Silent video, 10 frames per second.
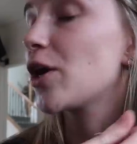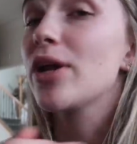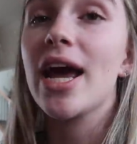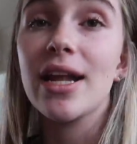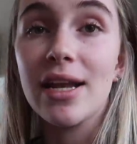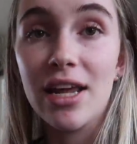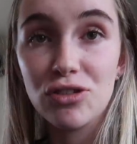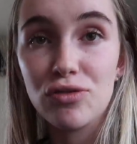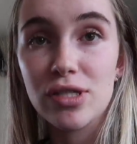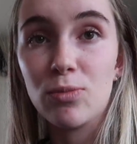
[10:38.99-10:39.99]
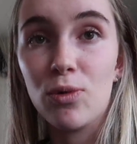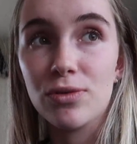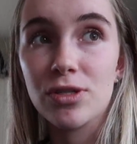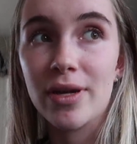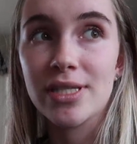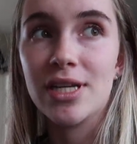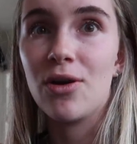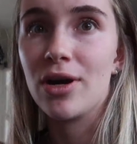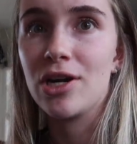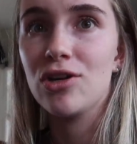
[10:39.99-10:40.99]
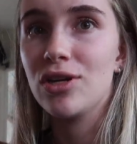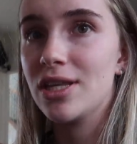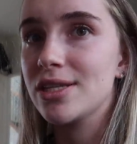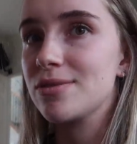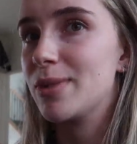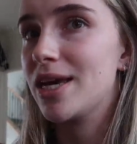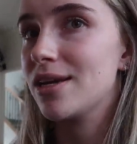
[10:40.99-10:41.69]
They only had it in an extra small, so I said, oh, can you get this for me